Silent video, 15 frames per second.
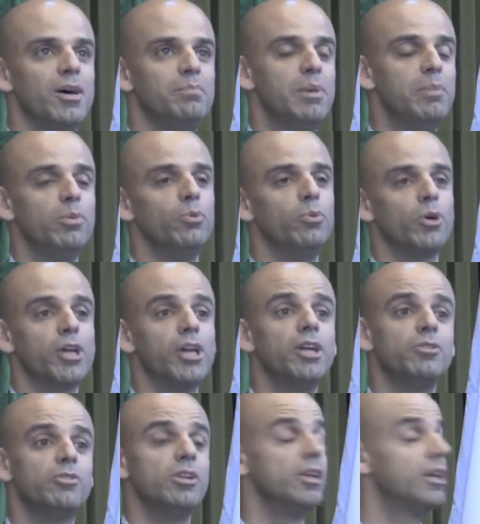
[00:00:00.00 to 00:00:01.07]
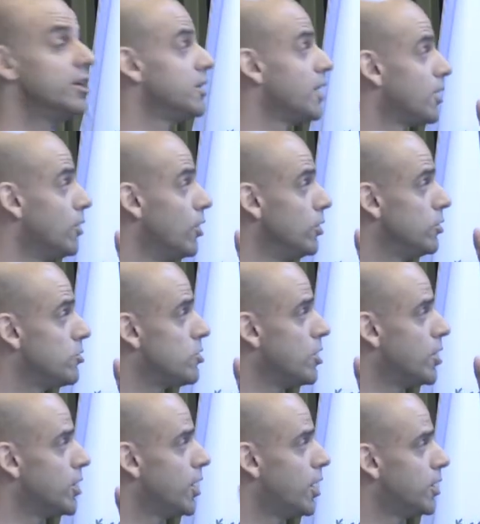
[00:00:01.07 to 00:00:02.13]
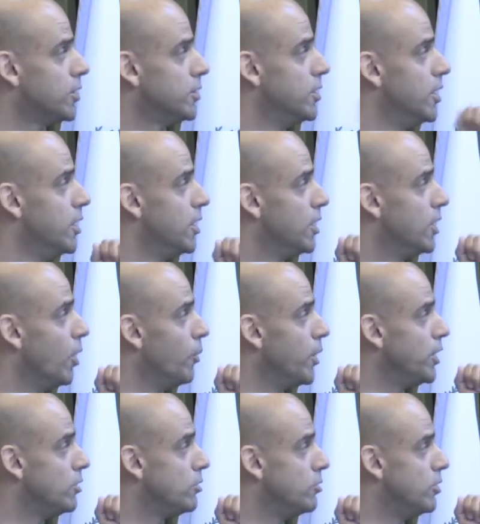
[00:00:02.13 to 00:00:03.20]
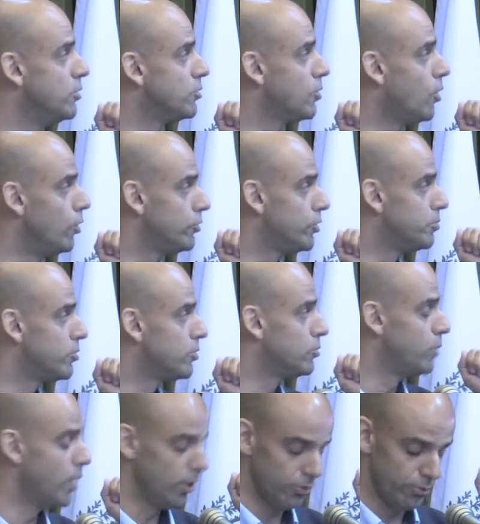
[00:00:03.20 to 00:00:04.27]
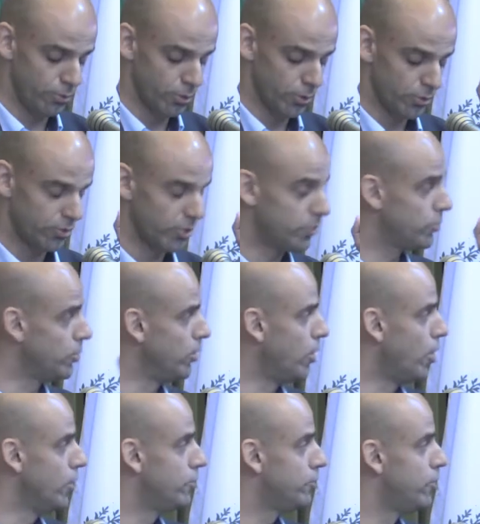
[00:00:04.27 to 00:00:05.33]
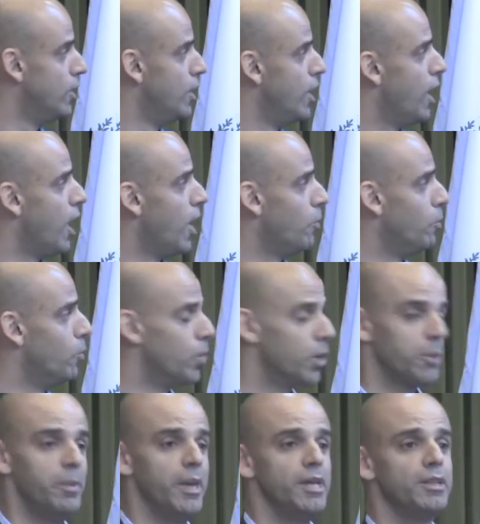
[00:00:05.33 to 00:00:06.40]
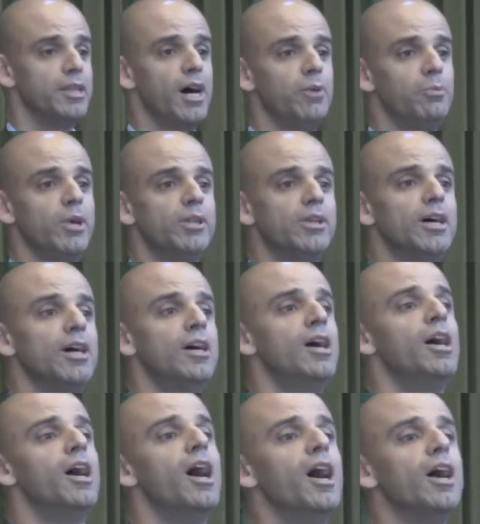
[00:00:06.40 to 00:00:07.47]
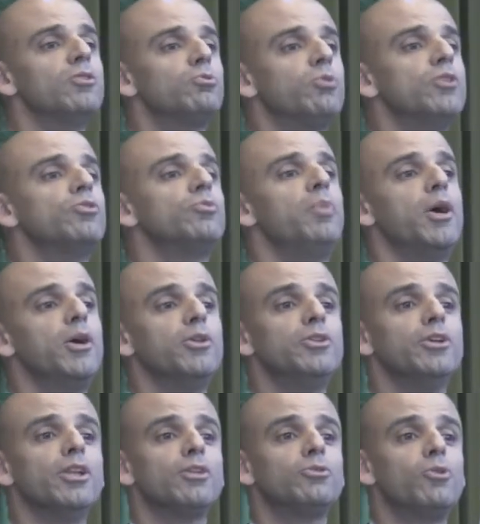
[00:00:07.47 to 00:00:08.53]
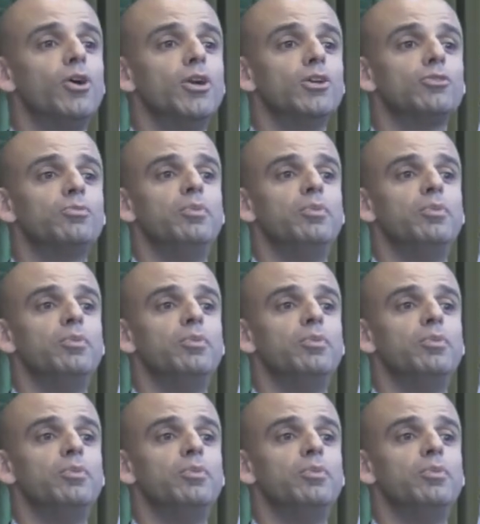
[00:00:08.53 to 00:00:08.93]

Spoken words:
people working in silicon technology are going into these concepts as well. Of course, there's a lot of work being done with transparent electronics